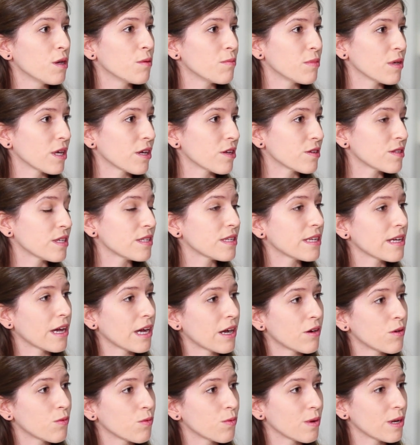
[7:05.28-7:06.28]
because it's
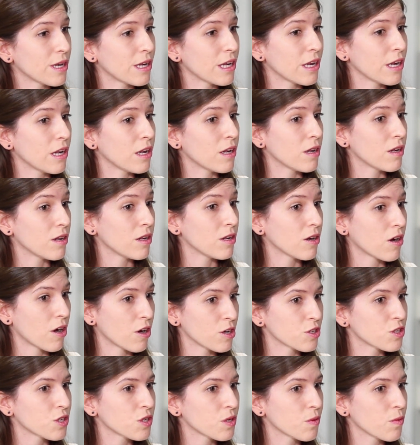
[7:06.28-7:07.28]
a really
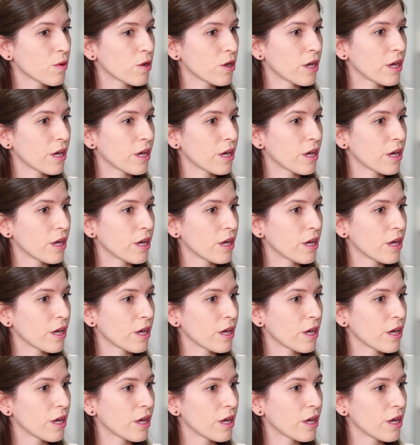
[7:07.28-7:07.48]
large